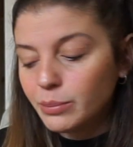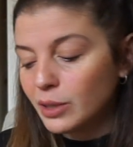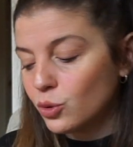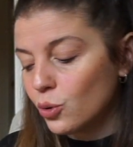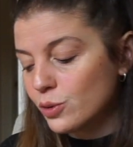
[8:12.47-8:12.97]

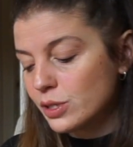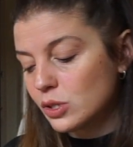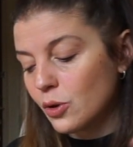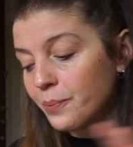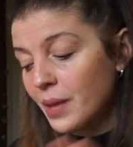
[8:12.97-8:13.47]
but
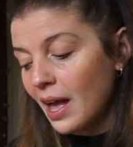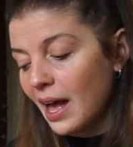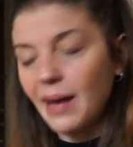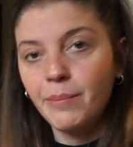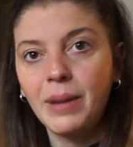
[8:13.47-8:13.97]
also
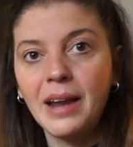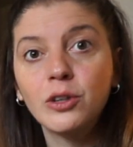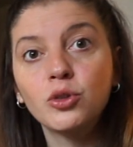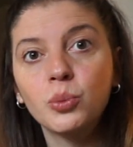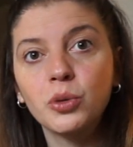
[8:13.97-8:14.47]
I'm
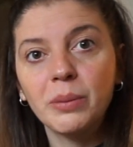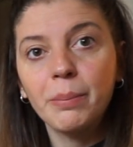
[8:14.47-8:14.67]
planning to put it